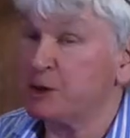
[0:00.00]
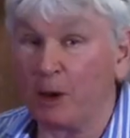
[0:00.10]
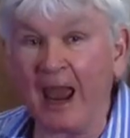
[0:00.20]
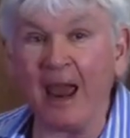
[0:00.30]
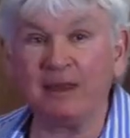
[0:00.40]
So
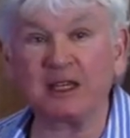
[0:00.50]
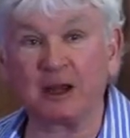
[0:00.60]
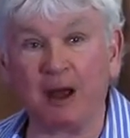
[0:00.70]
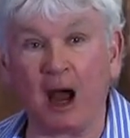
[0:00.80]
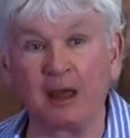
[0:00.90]
again, that's
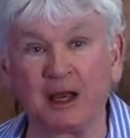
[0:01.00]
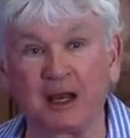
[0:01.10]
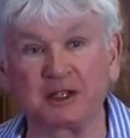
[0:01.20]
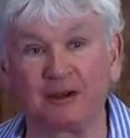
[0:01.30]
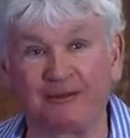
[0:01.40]
I think
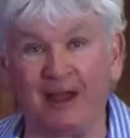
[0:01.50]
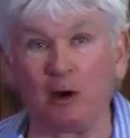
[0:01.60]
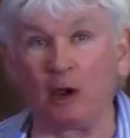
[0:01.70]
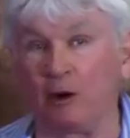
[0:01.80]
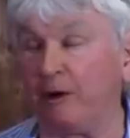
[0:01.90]
it's a
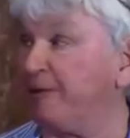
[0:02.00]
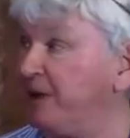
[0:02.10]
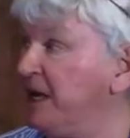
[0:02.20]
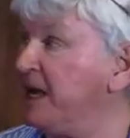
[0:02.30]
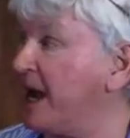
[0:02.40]
failure
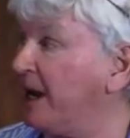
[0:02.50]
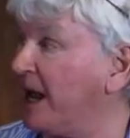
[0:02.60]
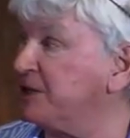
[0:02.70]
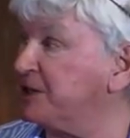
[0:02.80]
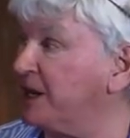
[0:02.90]
of EA
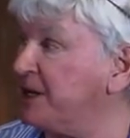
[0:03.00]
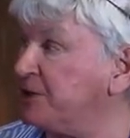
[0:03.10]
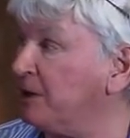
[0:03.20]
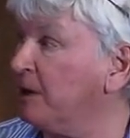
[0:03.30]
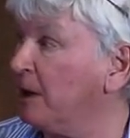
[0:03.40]

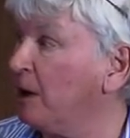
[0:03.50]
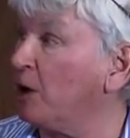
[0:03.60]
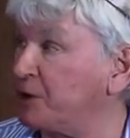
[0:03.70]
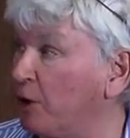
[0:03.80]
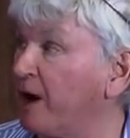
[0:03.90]
legislation,
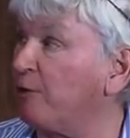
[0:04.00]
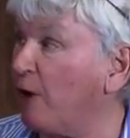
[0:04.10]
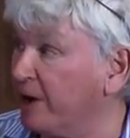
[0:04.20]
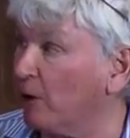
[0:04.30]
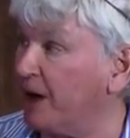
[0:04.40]
or sorry, of
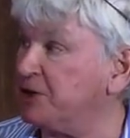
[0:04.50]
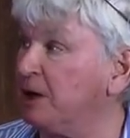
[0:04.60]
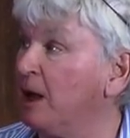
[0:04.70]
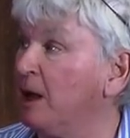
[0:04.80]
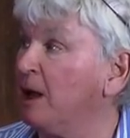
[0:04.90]

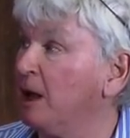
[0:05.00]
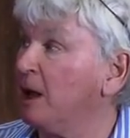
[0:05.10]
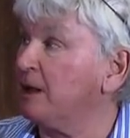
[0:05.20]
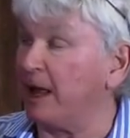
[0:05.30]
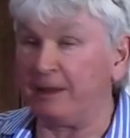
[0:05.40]
regulation,
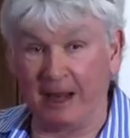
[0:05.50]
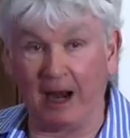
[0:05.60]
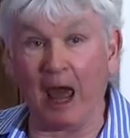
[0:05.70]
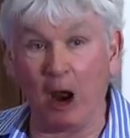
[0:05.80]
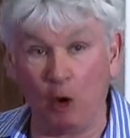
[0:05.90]
that they
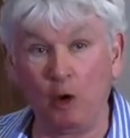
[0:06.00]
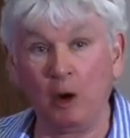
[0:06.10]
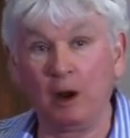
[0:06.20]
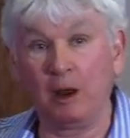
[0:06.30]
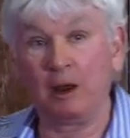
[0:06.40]
allow